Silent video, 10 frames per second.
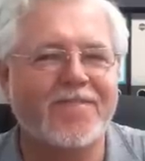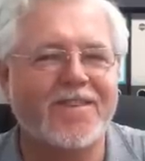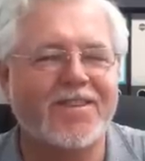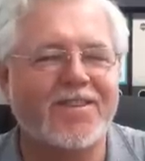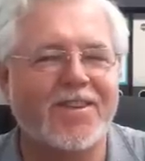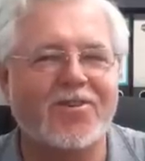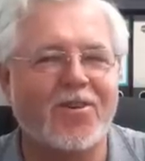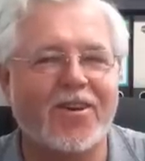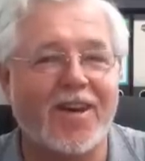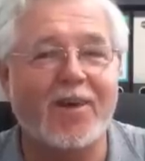it's not
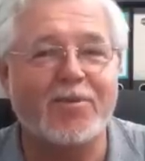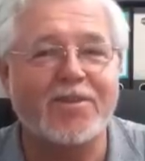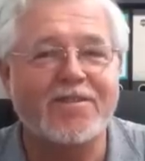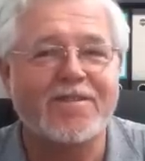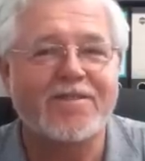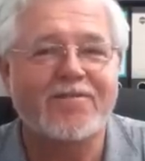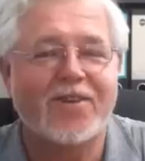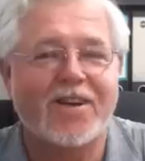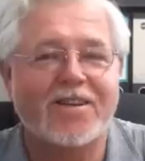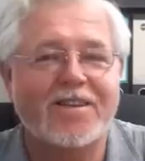going to happen,
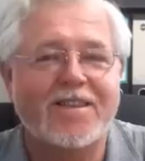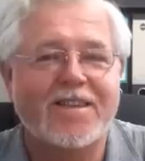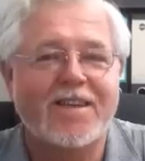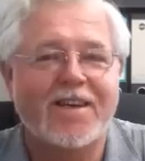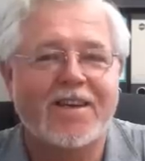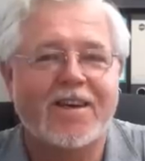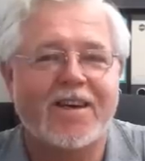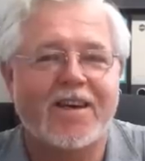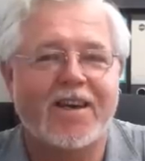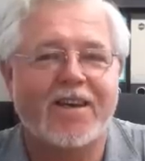frankly.
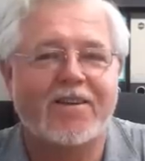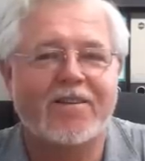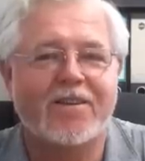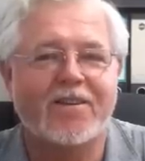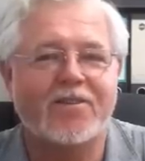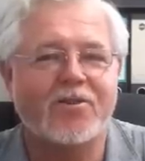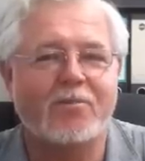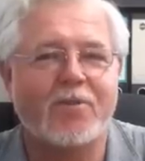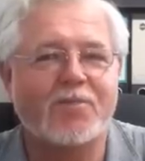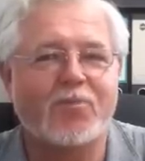And there's not
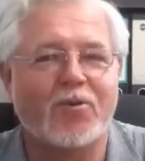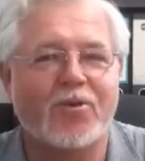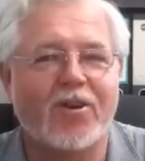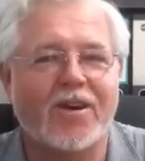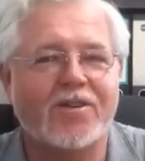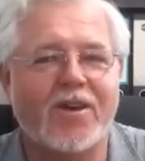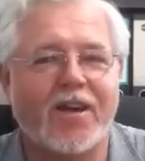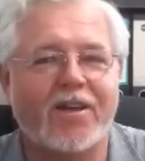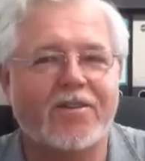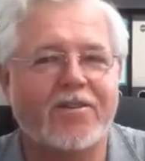much more that I can say
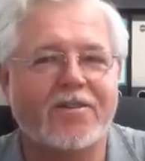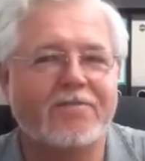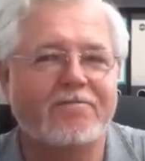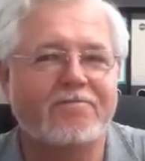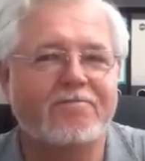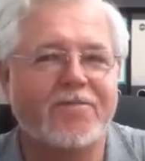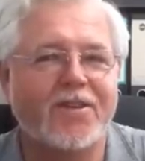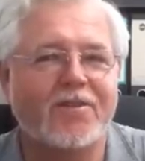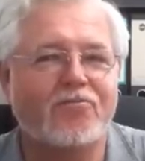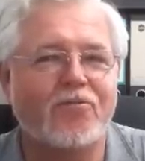to you than,
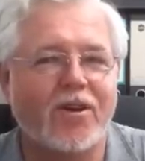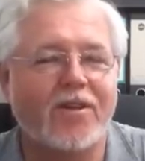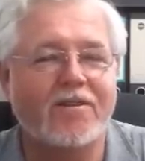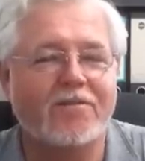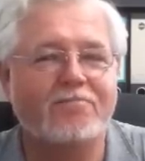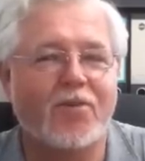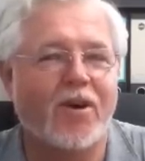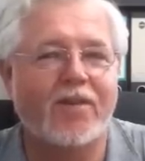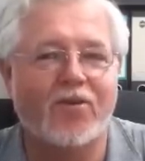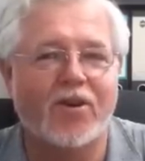really my
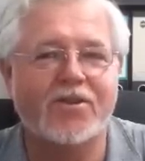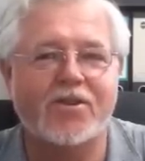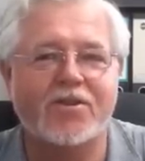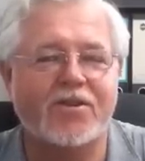advice is